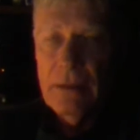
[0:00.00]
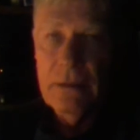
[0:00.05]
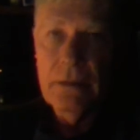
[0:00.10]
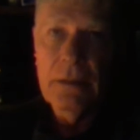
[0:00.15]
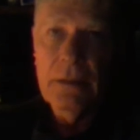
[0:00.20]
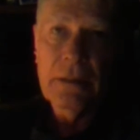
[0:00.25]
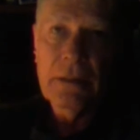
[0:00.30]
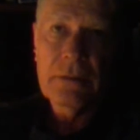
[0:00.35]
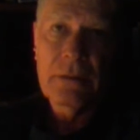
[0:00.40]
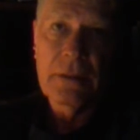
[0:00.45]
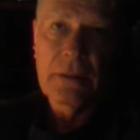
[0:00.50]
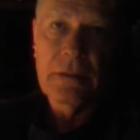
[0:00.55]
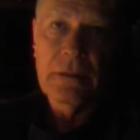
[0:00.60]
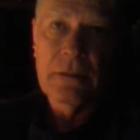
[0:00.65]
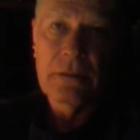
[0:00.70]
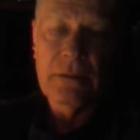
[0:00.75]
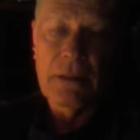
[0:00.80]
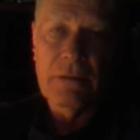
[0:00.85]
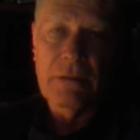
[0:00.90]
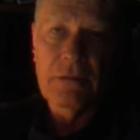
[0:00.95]
The next thing
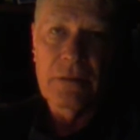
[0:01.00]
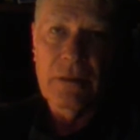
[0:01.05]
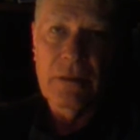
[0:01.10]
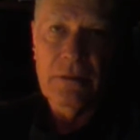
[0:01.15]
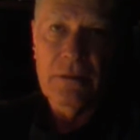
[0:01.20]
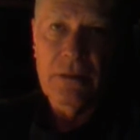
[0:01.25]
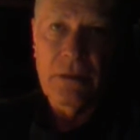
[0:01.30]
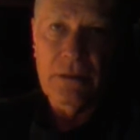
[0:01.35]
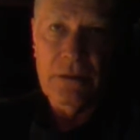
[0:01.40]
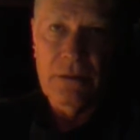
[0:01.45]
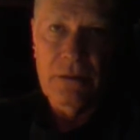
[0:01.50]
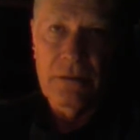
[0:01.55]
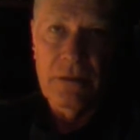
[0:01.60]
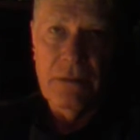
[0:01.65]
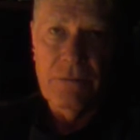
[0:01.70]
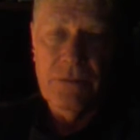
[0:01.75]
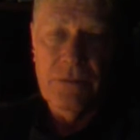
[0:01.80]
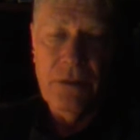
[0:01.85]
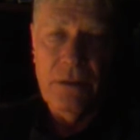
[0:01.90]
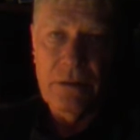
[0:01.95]
is I've talked
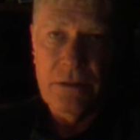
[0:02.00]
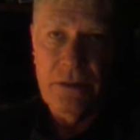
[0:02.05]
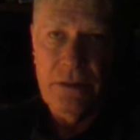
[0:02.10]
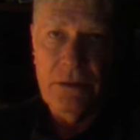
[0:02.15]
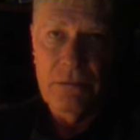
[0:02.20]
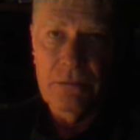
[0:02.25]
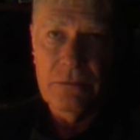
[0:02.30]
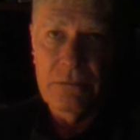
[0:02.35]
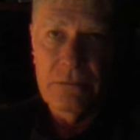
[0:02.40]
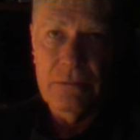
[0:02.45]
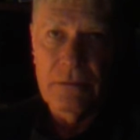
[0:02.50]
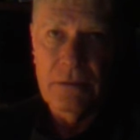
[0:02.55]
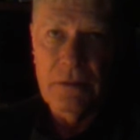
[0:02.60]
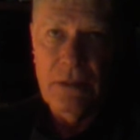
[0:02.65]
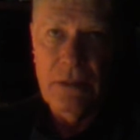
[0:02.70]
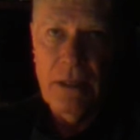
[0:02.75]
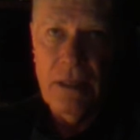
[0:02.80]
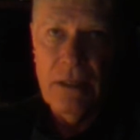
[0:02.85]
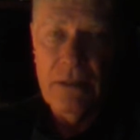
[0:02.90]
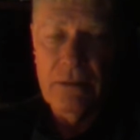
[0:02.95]
to you
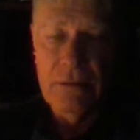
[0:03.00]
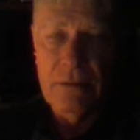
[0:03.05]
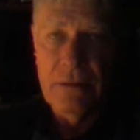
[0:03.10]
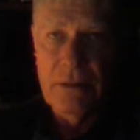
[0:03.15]
a lot,